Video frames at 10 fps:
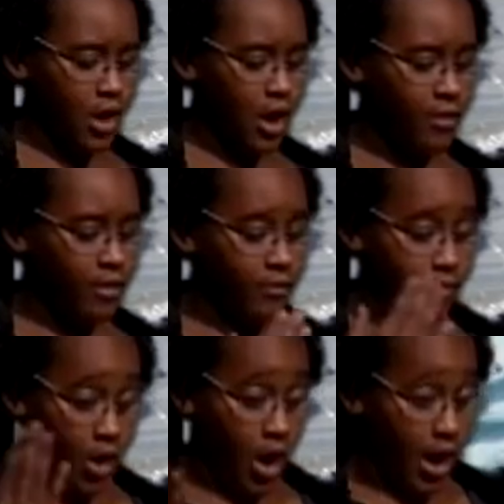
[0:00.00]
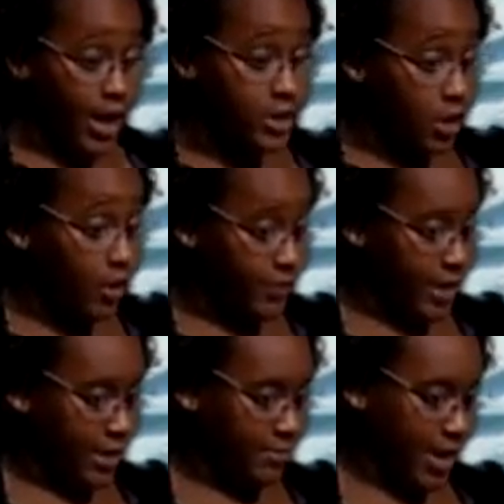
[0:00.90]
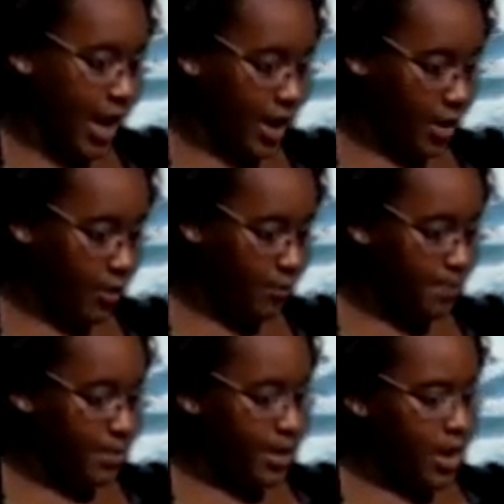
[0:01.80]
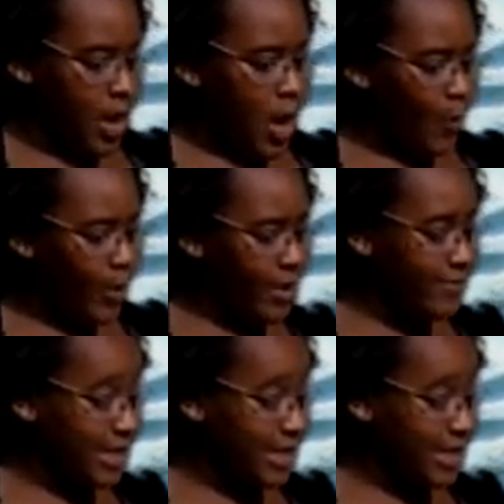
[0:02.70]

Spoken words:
a dolphin named Ko. We have a